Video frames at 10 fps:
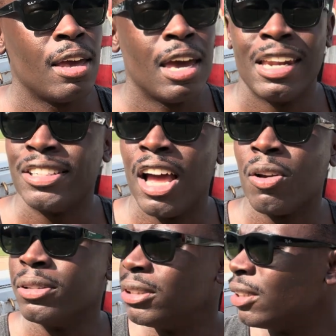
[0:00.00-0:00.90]
And as y'all
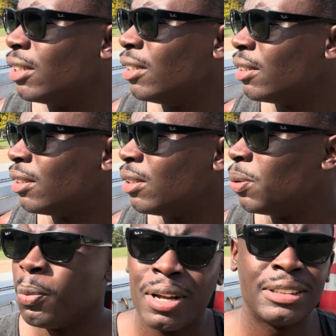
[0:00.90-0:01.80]
can see,
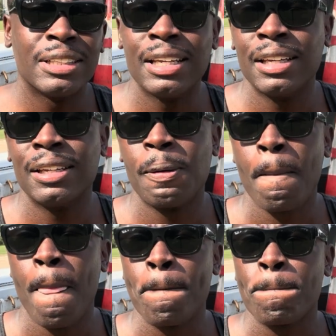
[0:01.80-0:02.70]
once again,
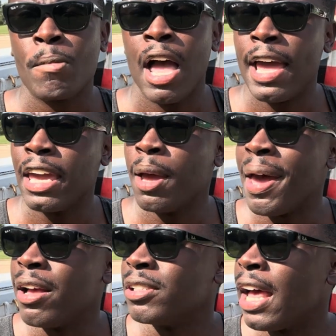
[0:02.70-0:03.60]
I am
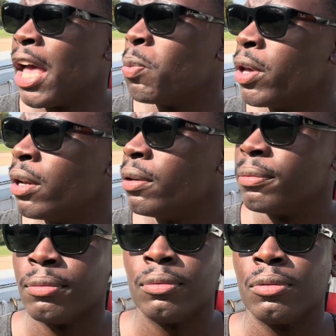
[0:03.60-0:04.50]
outside with it
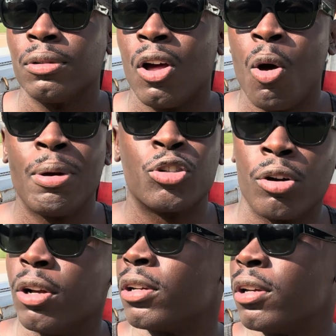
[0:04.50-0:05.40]
on my
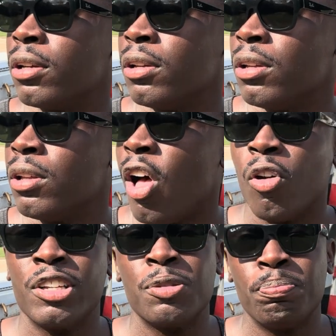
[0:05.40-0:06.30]
truck
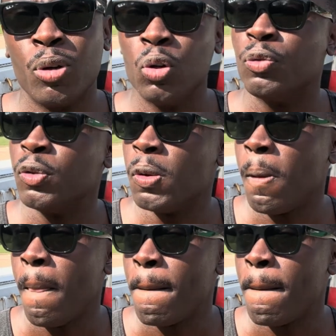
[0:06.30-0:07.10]
on this beautiful